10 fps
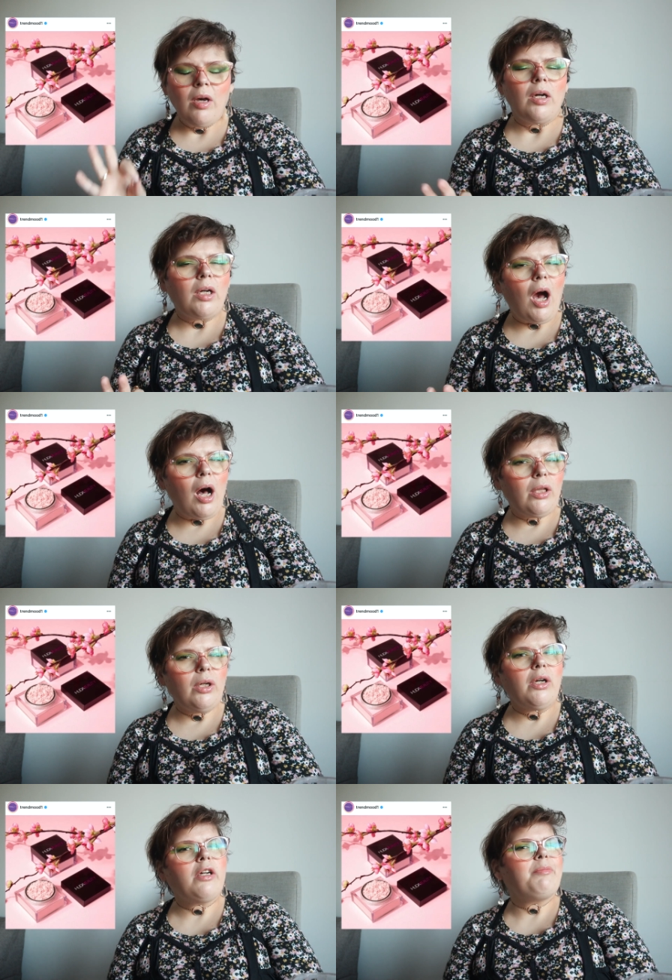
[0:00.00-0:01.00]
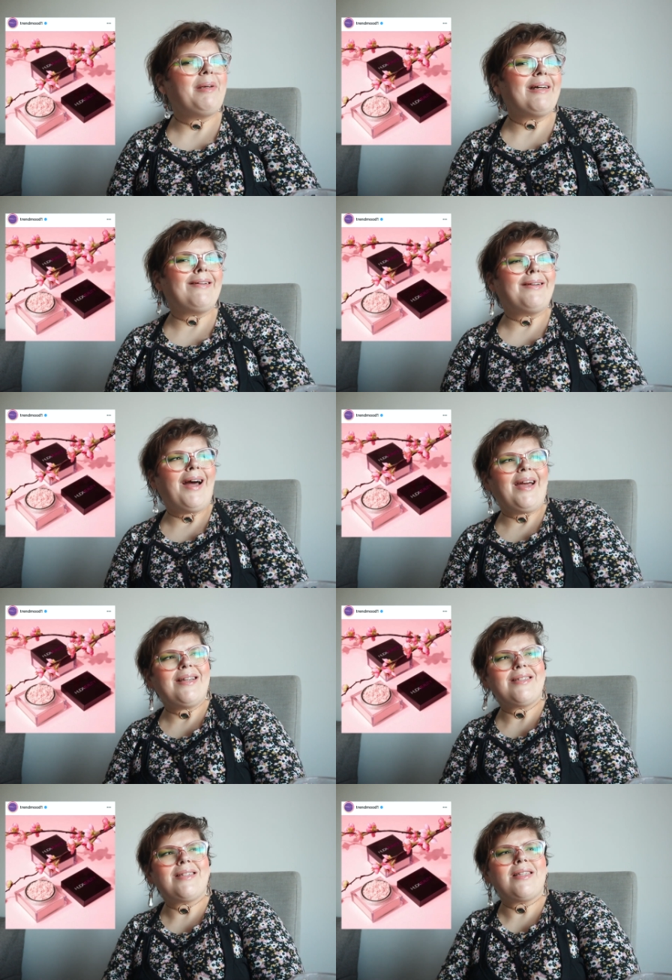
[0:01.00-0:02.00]
color could be a
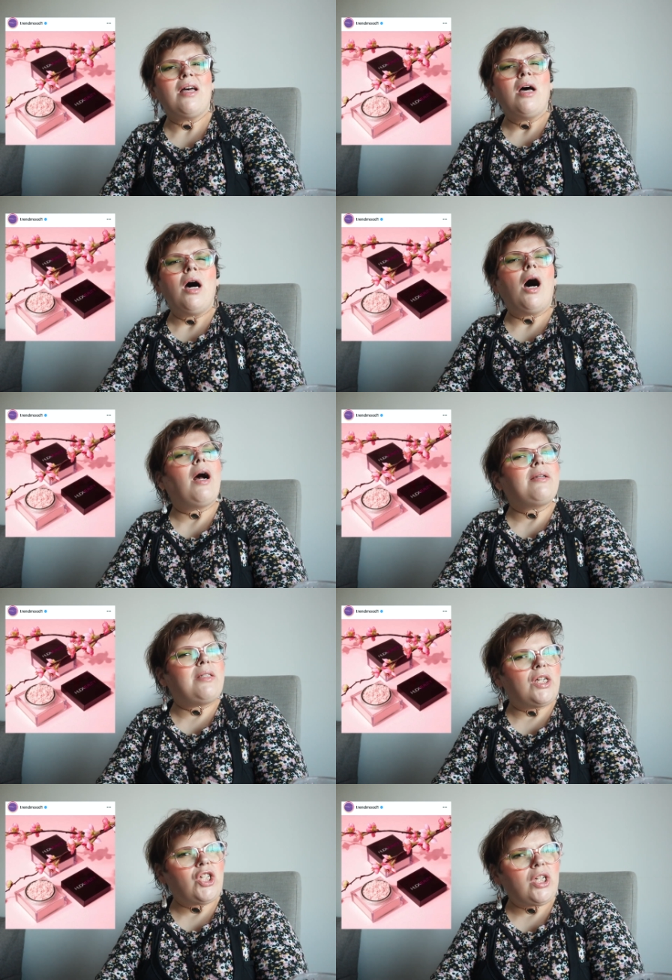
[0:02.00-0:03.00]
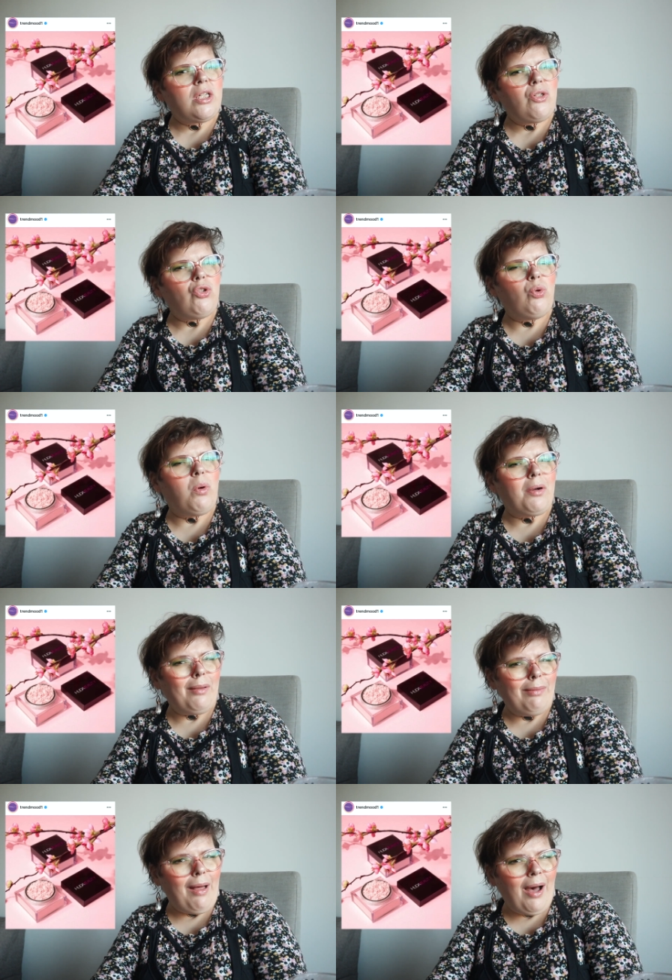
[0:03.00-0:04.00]
nice addition to her
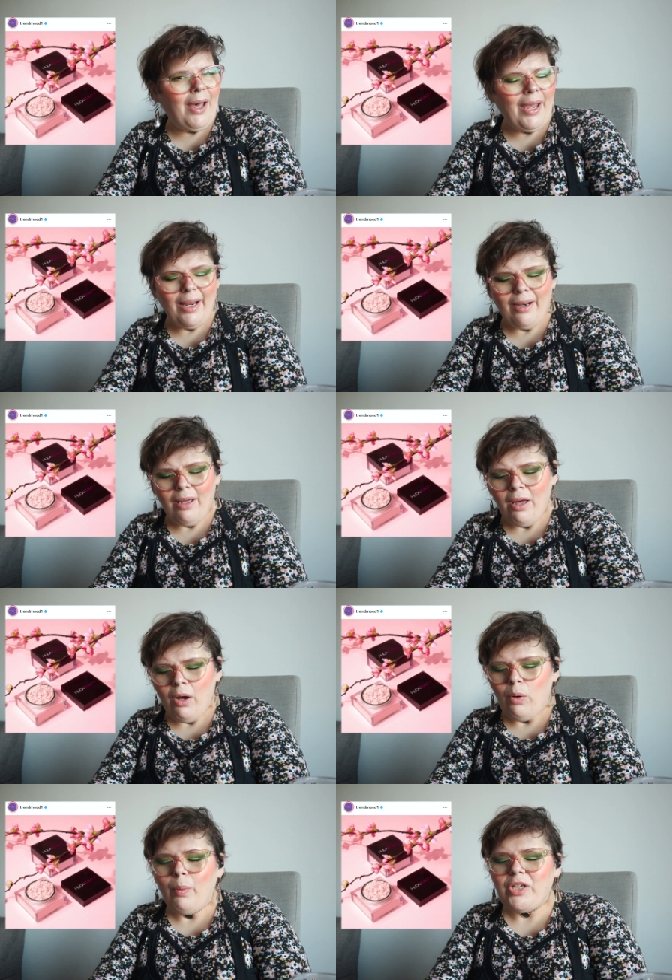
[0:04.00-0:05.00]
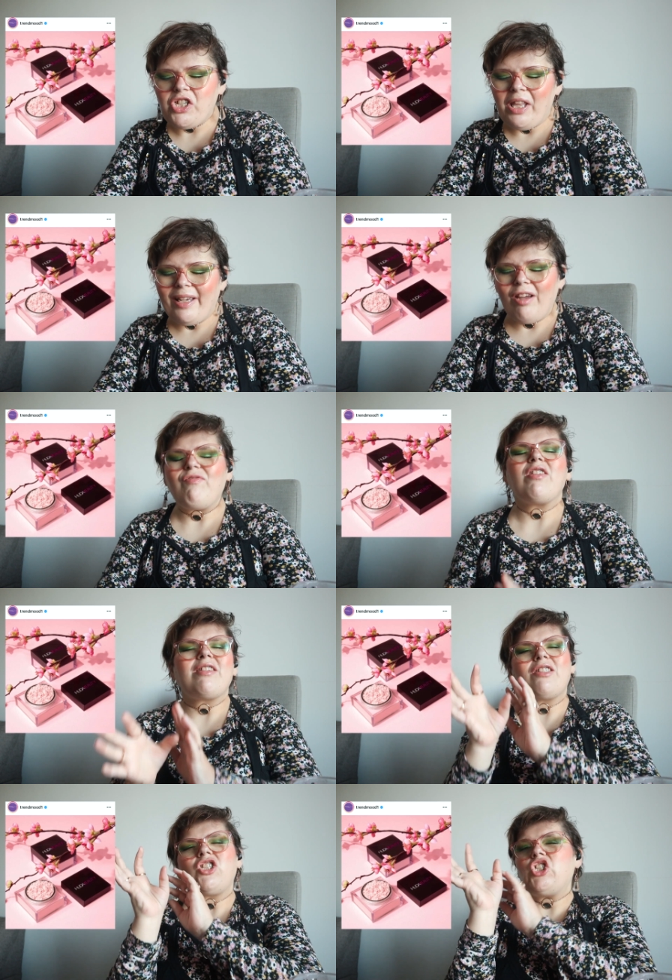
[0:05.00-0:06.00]
line, which like if this
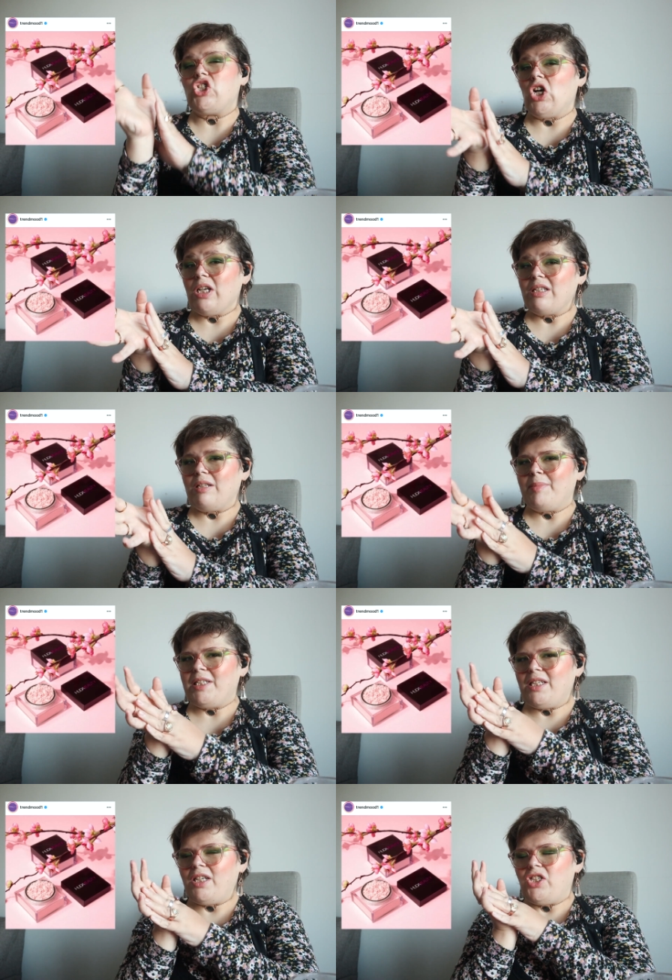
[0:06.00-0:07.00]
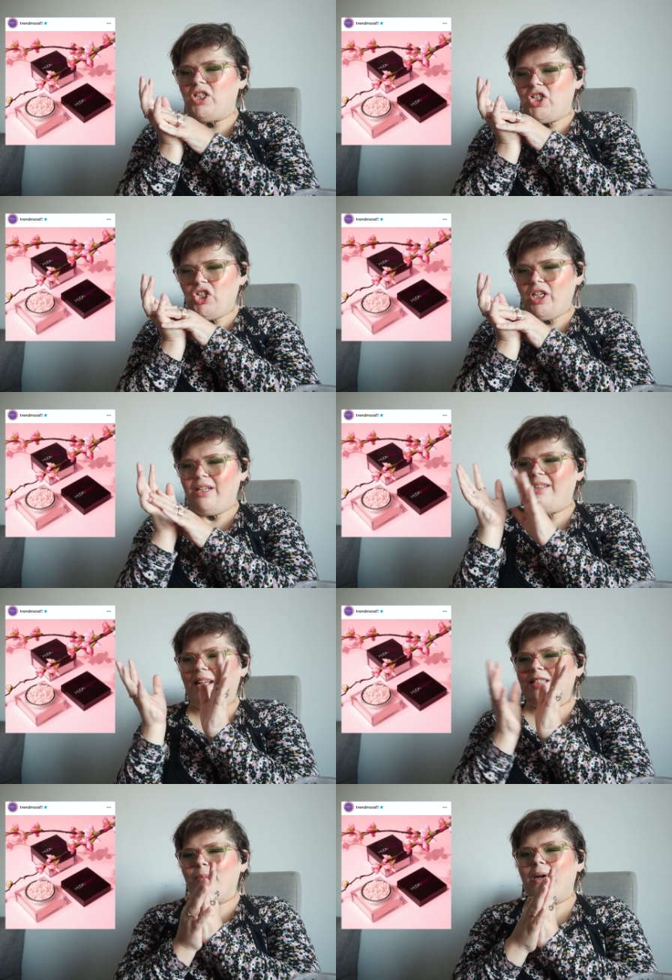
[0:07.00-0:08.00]
is just limited edition,
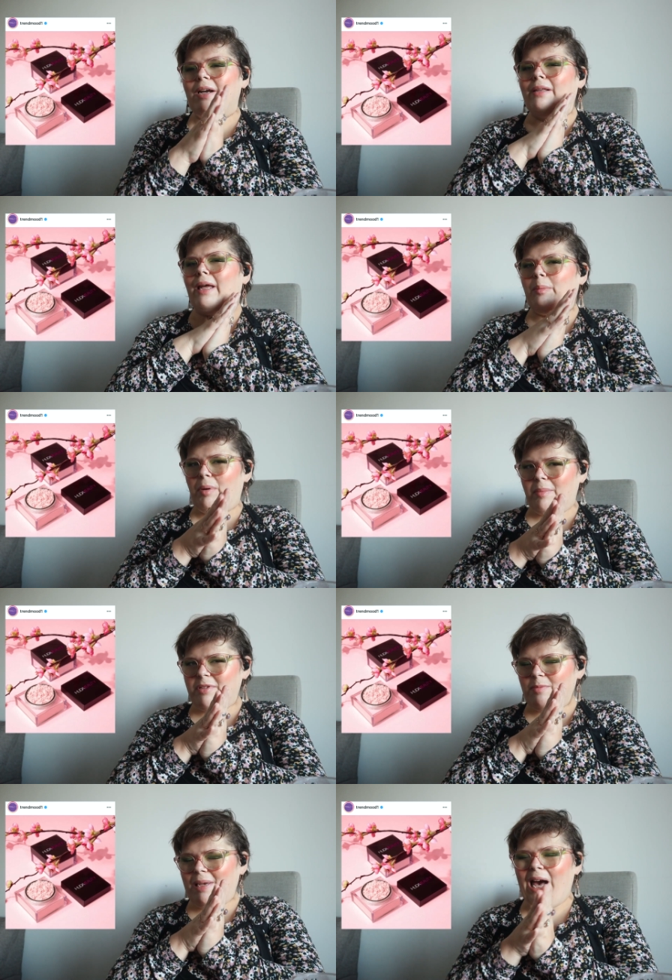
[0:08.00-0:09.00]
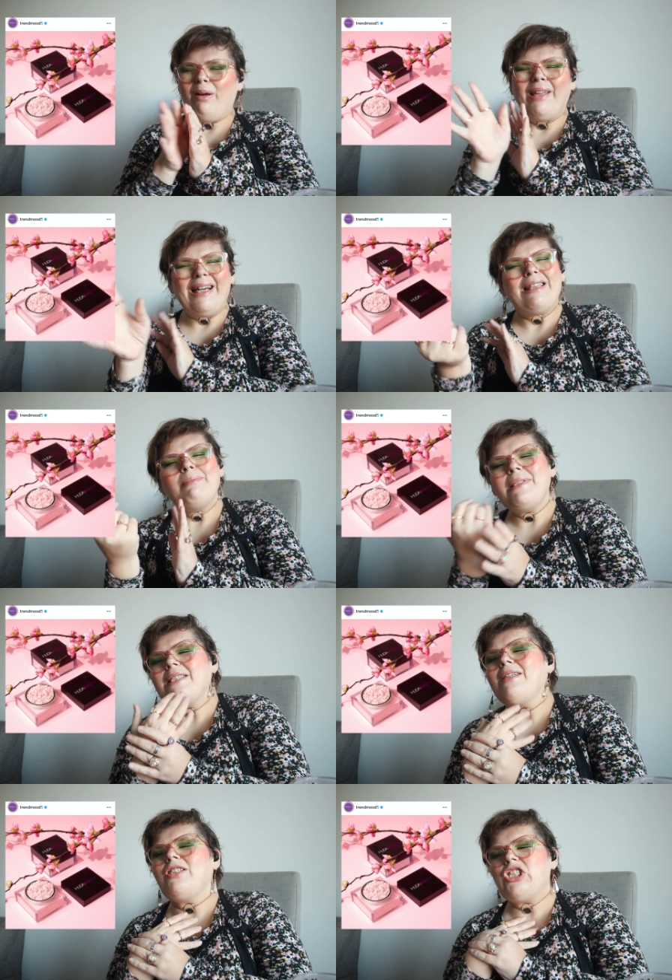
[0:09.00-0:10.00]
that's where it like bums me out. Like a
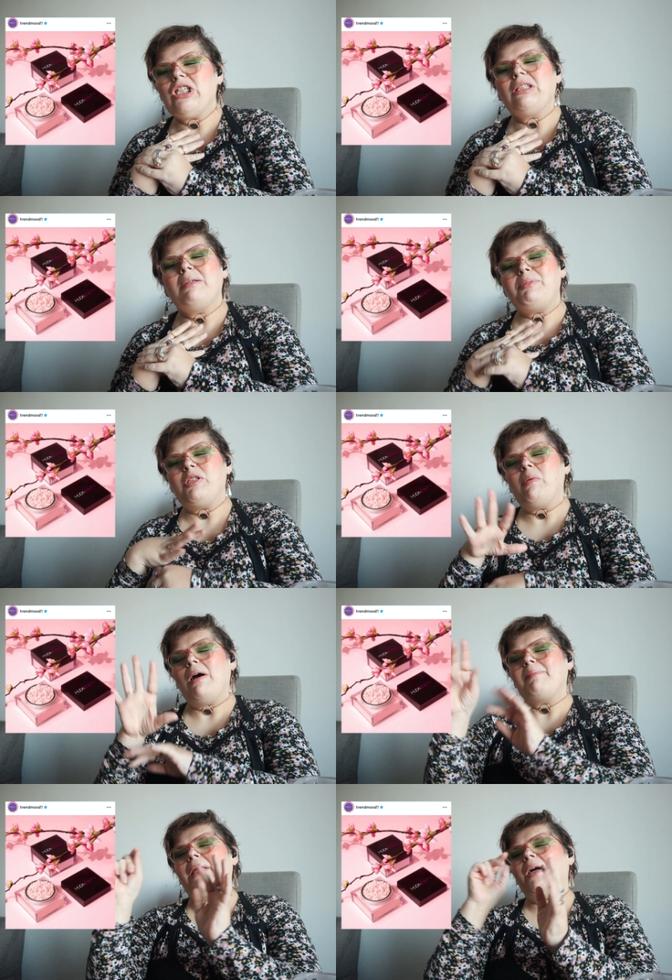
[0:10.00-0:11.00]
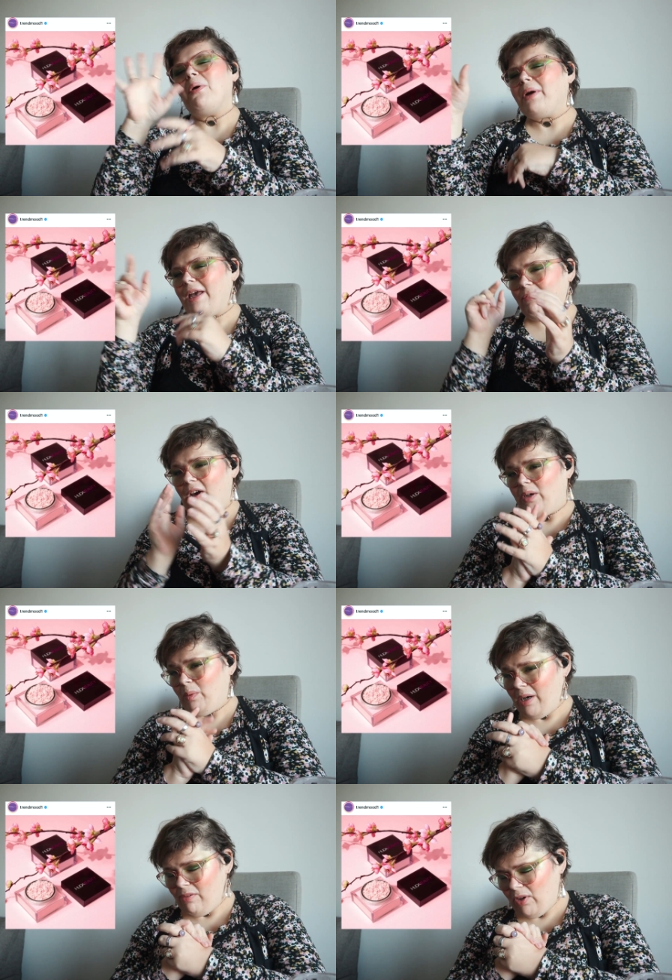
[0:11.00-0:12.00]
limited edition lip duo, I'm like, okay, fine,
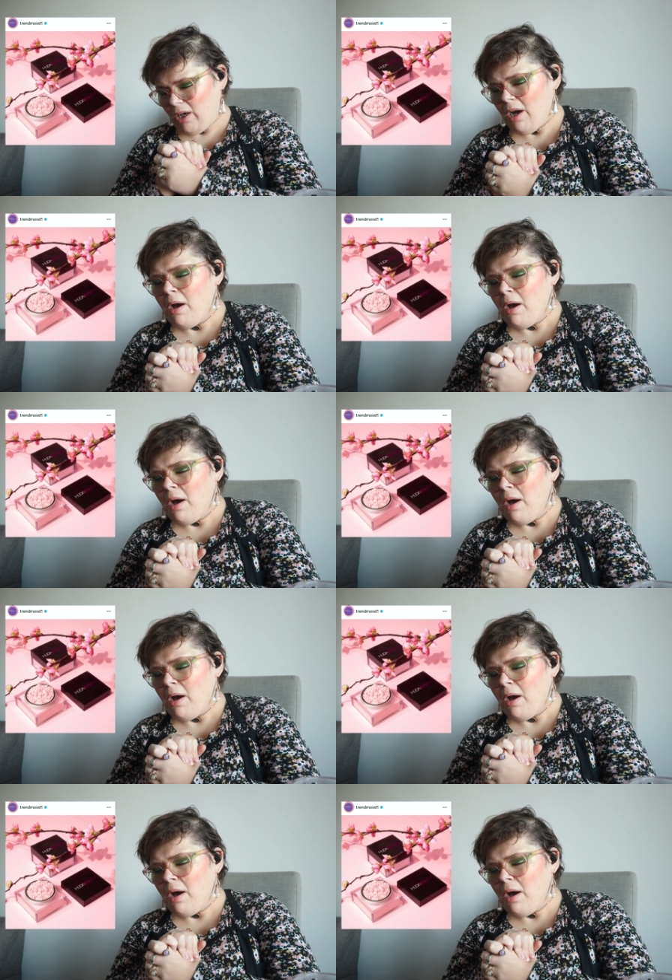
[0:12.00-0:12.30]
whatever.